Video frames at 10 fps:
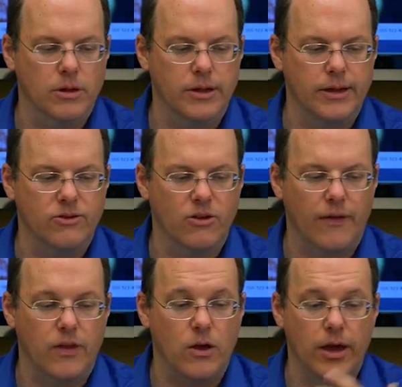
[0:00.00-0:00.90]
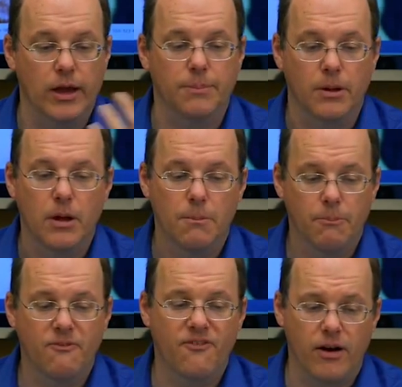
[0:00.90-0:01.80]
clean site that you can get up
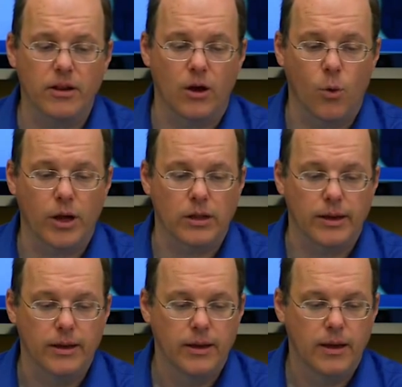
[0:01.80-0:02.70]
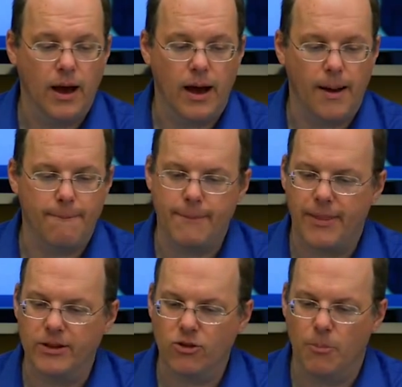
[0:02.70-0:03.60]
fairly quickly. And
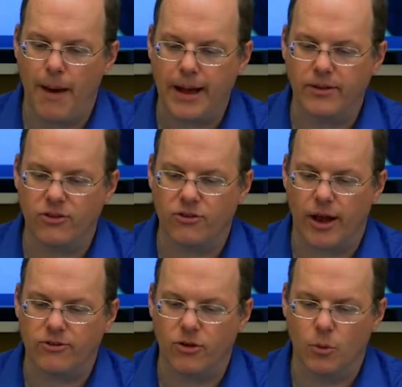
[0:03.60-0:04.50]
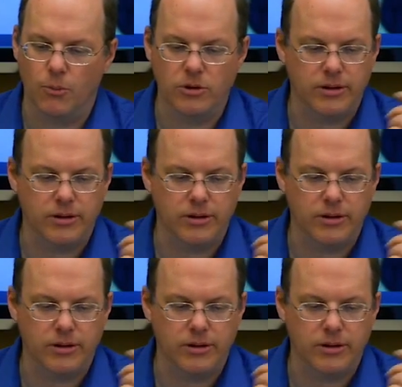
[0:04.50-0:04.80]
let's go back to the sites here one more